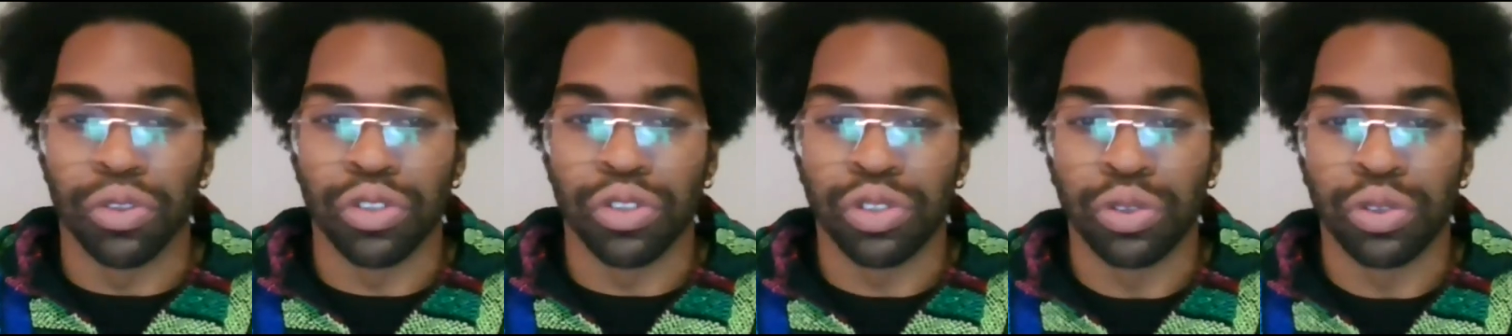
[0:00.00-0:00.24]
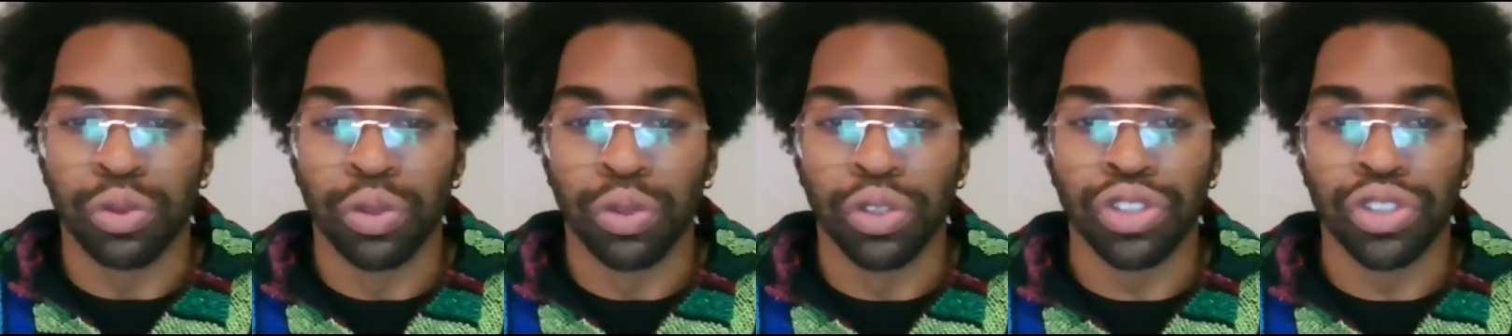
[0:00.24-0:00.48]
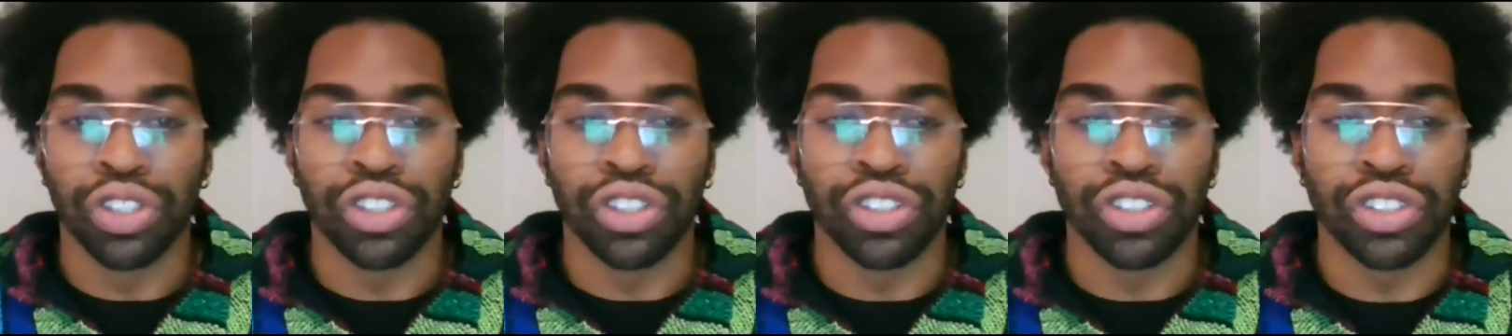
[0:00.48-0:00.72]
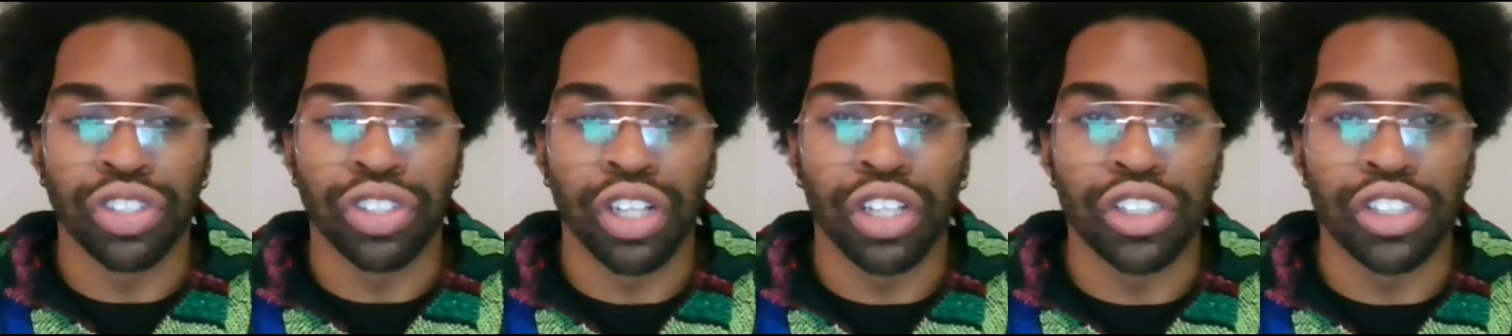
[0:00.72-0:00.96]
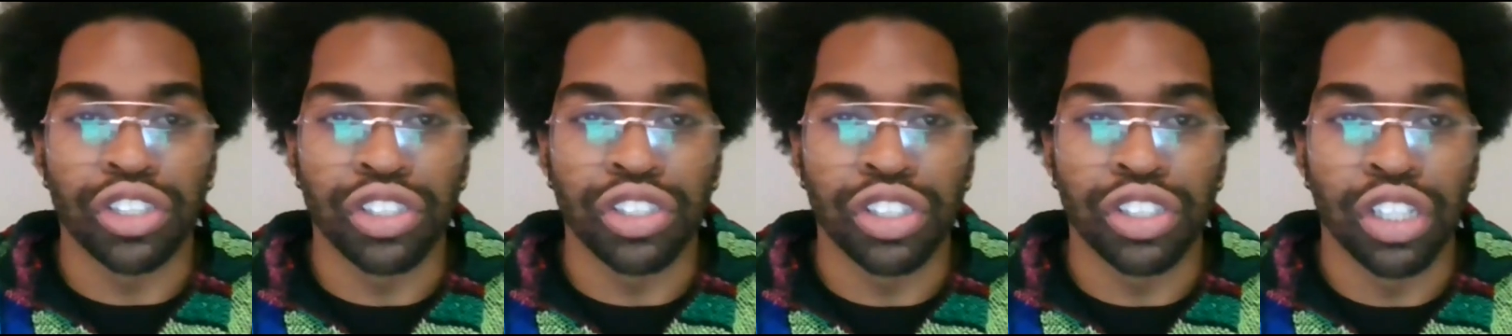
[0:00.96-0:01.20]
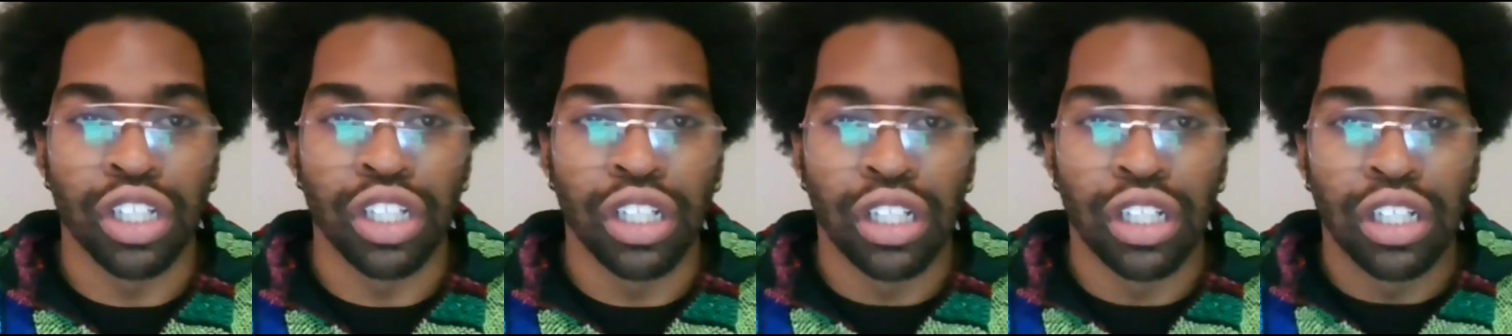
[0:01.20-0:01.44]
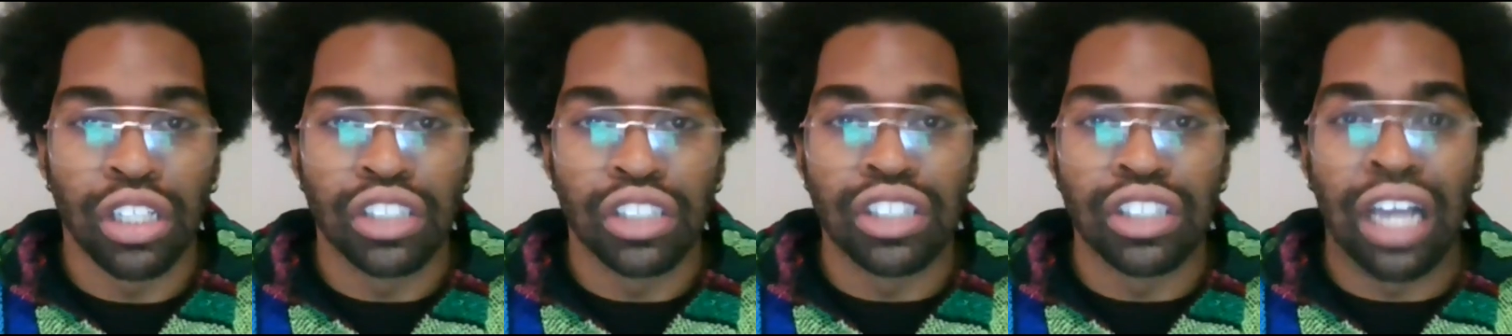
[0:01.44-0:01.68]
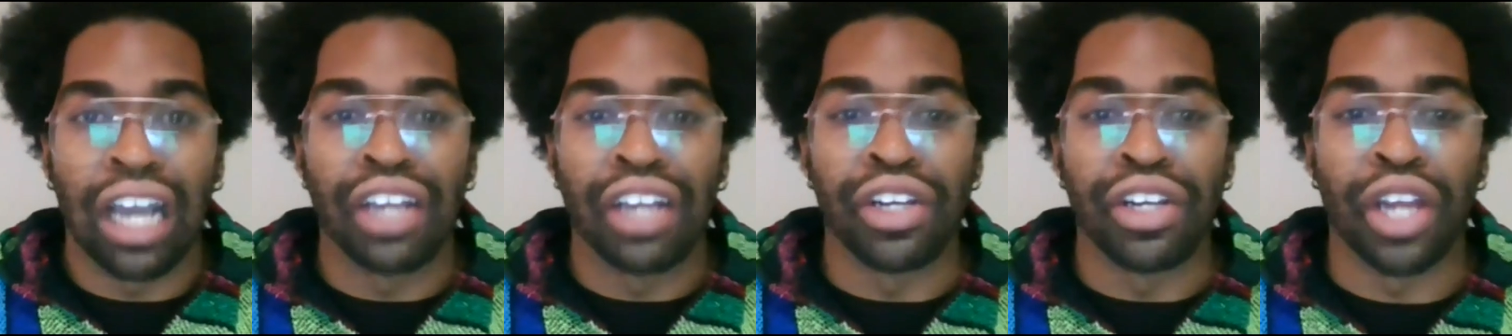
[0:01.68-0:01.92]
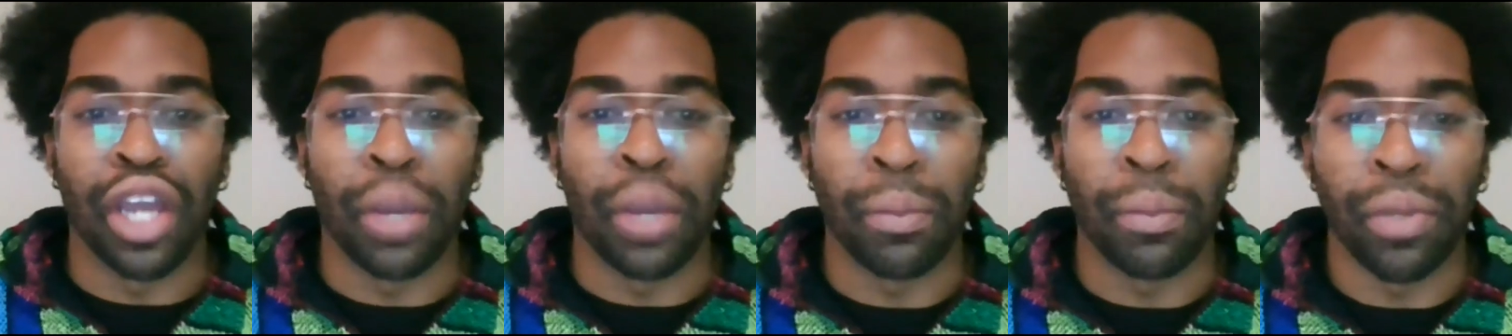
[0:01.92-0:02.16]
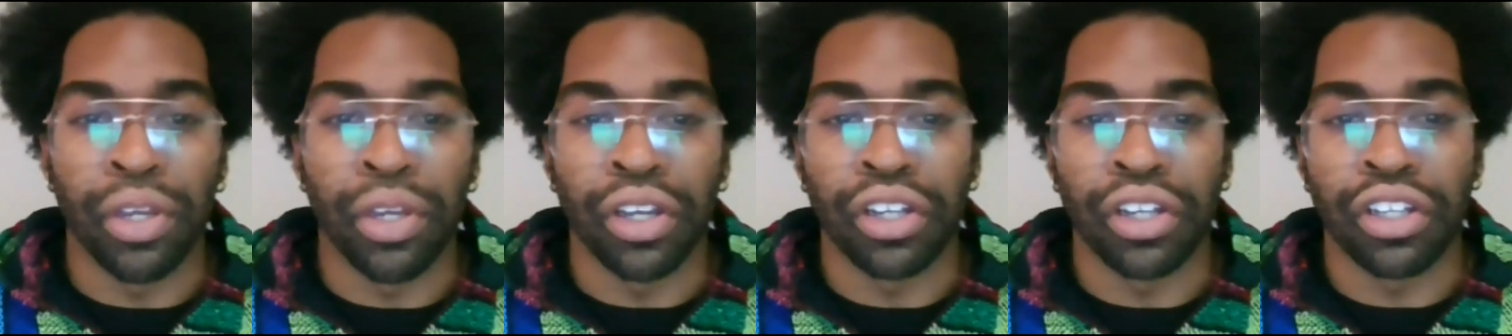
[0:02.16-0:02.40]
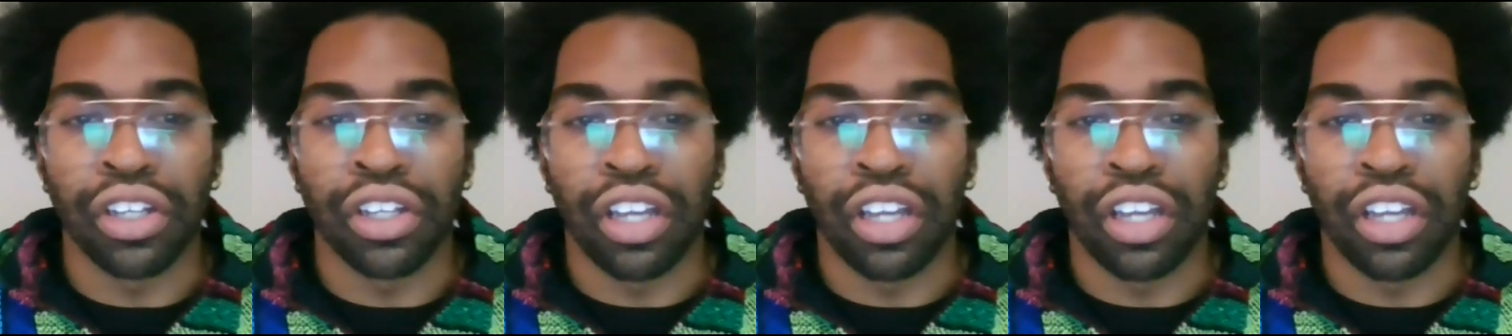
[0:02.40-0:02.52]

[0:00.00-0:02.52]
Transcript: Schools are such dynamic